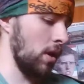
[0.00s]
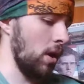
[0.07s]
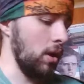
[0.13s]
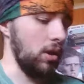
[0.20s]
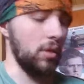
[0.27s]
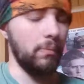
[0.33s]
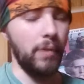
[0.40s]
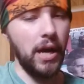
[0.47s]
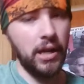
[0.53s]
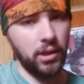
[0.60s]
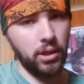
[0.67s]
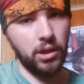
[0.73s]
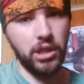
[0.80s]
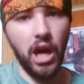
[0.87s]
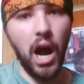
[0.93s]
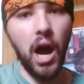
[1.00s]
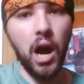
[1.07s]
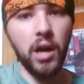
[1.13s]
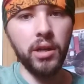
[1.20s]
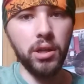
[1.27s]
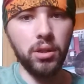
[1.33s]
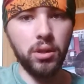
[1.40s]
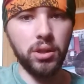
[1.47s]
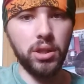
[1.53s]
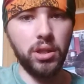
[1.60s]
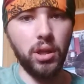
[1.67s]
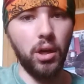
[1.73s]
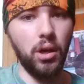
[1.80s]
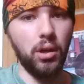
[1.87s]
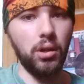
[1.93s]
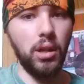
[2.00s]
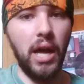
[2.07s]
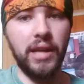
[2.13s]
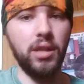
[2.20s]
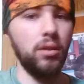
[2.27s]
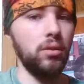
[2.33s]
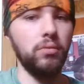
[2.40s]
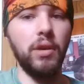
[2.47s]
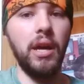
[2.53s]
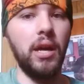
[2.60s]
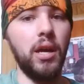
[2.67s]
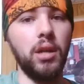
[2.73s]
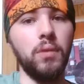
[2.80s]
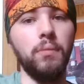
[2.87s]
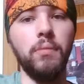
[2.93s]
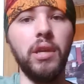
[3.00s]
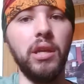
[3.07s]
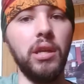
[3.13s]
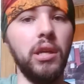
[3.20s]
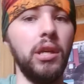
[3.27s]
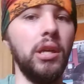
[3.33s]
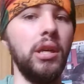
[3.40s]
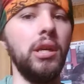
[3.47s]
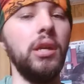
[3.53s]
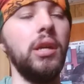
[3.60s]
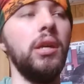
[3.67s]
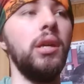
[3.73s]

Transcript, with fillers: you better guard your tongue like your enemy.